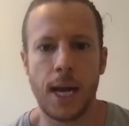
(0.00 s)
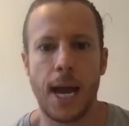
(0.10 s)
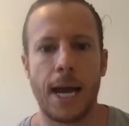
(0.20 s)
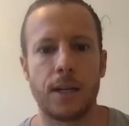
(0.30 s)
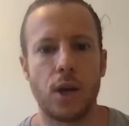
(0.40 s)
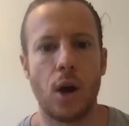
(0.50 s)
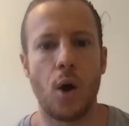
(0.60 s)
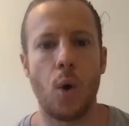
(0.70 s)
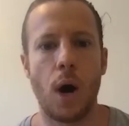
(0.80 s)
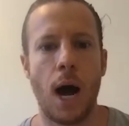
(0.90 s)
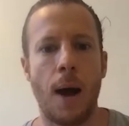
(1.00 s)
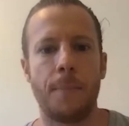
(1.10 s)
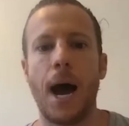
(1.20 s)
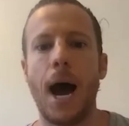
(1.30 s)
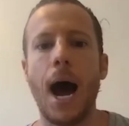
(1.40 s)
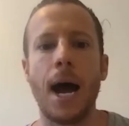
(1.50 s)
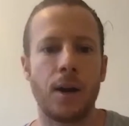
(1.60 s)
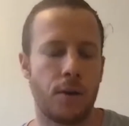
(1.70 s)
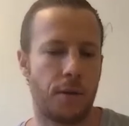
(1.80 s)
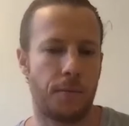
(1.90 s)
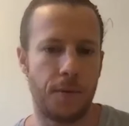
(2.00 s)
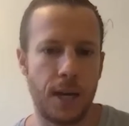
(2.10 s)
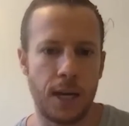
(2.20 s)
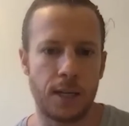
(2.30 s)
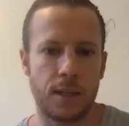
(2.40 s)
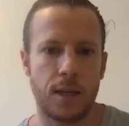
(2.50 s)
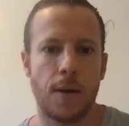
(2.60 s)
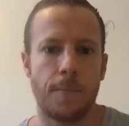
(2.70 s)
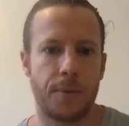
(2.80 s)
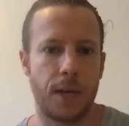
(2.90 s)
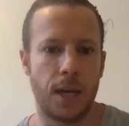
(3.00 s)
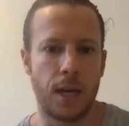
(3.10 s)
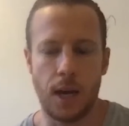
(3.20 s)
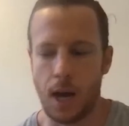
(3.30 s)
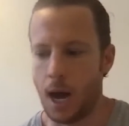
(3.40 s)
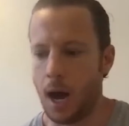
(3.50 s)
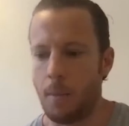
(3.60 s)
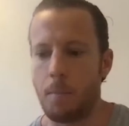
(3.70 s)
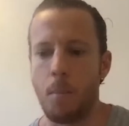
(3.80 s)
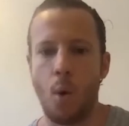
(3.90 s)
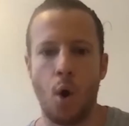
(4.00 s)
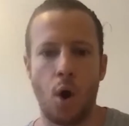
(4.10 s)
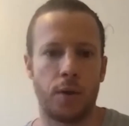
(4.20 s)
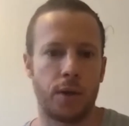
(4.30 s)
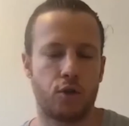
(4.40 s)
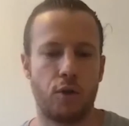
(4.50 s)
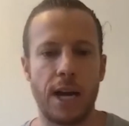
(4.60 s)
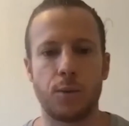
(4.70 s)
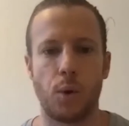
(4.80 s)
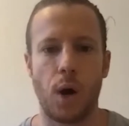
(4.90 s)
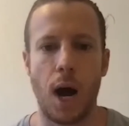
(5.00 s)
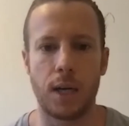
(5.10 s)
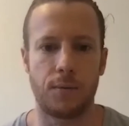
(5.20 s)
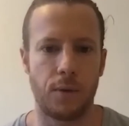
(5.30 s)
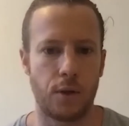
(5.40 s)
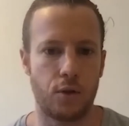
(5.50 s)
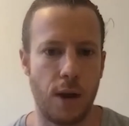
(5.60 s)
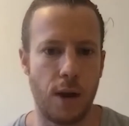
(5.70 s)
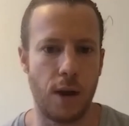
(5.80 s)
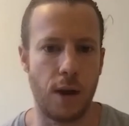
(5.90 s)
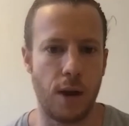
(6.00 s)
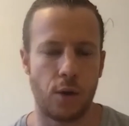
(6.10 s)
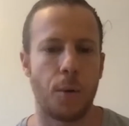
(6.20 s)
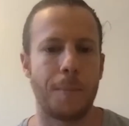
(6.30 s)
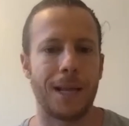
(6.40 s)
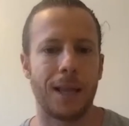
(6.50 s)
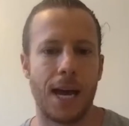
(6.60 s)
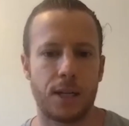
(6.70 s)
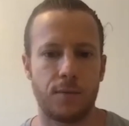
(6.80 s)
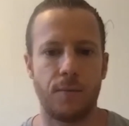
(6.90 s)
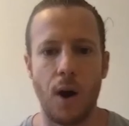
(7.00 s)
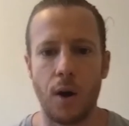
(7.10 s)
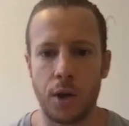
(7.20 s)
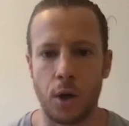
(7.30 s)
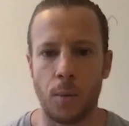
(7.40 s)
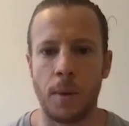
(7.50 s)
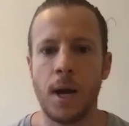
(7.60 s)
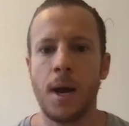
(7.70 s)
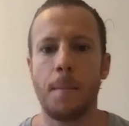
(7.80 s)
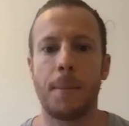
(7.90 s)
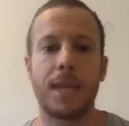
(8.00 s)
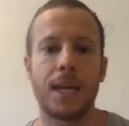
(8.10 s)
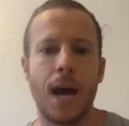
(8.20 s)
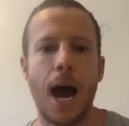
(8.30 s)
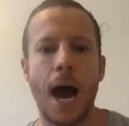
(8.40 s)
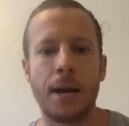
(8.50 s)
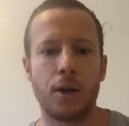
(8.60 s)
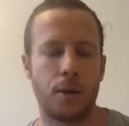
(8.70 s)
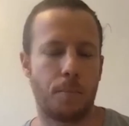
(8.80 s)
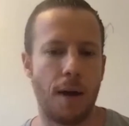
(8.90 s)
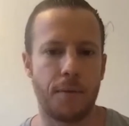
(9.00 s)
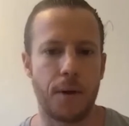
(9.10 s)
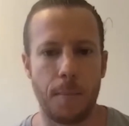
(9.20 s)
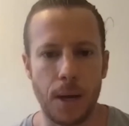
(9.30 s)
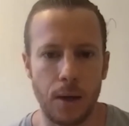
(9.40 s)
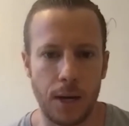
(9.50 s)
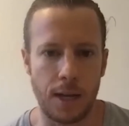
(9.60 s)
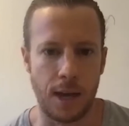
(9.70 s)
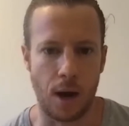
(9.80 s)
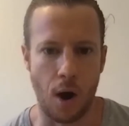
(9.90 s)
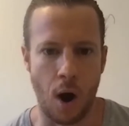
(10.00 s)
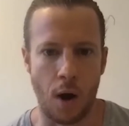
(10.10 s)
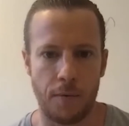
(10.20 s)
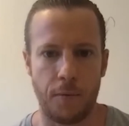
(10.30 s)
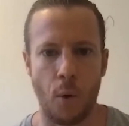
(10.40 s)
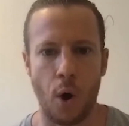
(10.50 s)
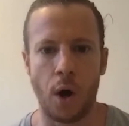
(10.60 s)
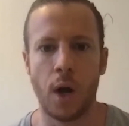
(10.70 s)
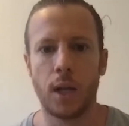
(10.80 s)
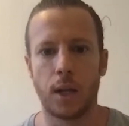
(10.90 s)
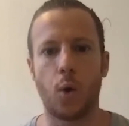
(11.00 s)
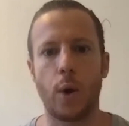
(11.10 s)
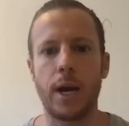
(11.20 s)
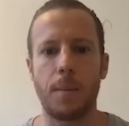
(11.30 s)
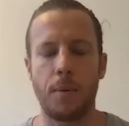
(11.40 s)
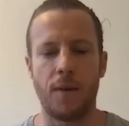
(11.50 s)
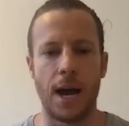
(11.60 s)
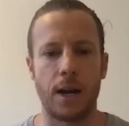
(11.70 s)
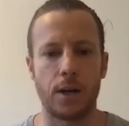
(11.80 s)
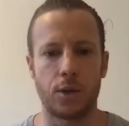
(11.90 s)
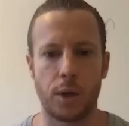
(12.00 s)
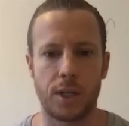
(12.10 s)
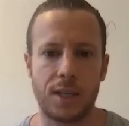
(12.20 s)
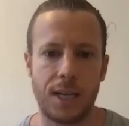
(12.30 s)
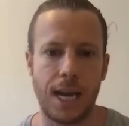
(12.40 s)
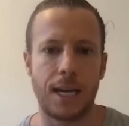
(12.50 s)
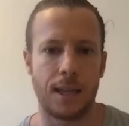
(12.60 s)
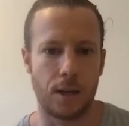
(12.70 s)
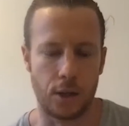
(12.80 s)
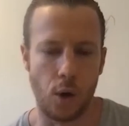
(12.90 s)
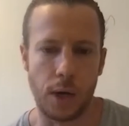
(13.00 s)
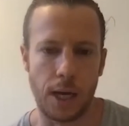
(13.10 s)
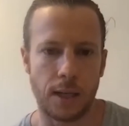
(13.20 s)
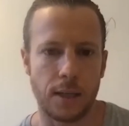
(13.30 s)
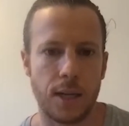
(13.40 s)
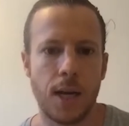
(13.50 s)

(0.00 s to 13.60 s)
And so the higher the fees, the more the trades will cost for the traders, so there'll be less volume, but then the higher the profitability there are for liquidity providers who are staking their tokens